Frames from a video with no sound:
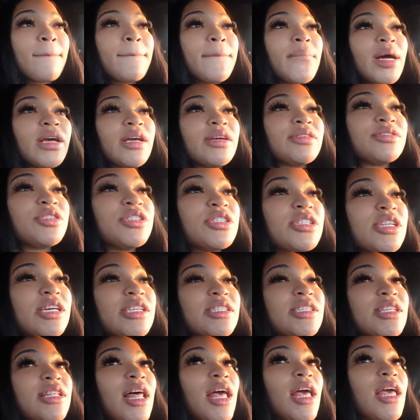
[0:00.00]
but if she
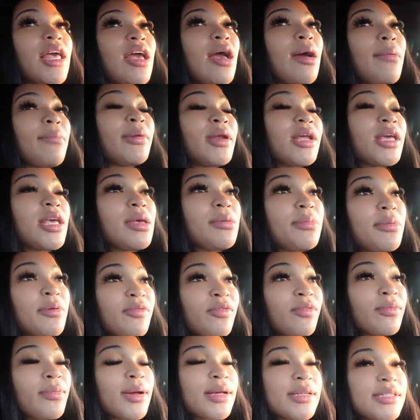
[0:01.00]
doesn't like it, I'm gonna keep it
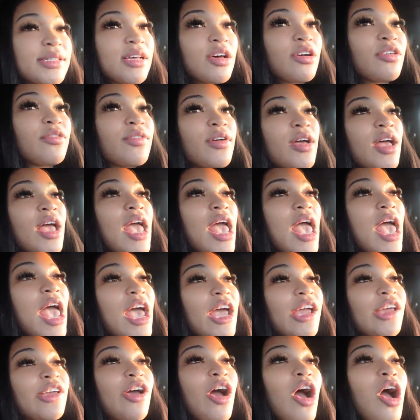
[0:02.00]
for myself.
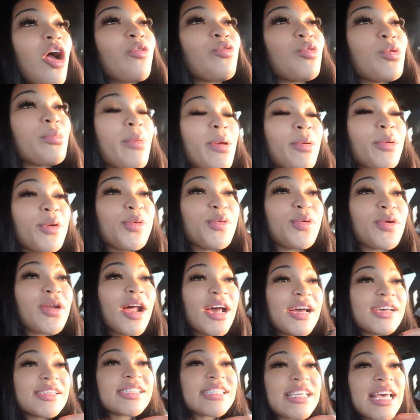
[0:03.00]
And y'all, remember when
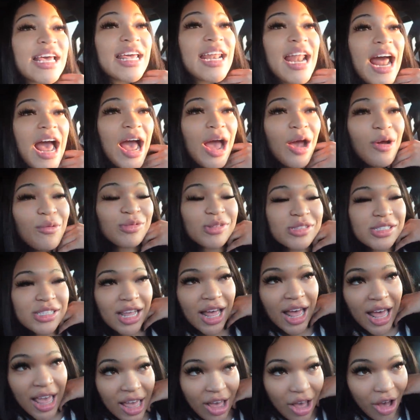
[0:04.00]
I said I was
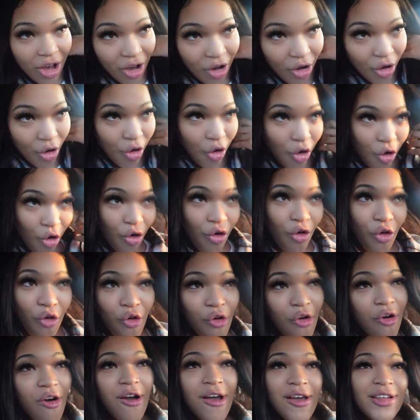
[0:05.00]
like,
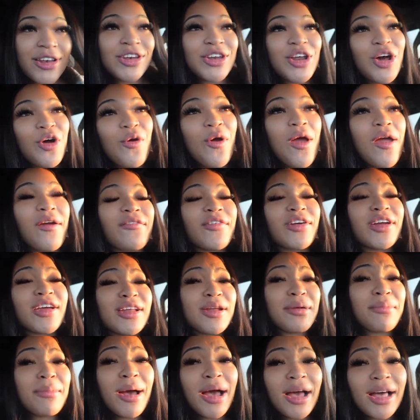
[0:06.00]
oh, don't ever
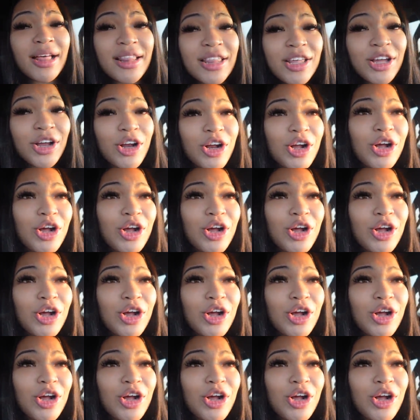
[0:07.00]
get a Moncler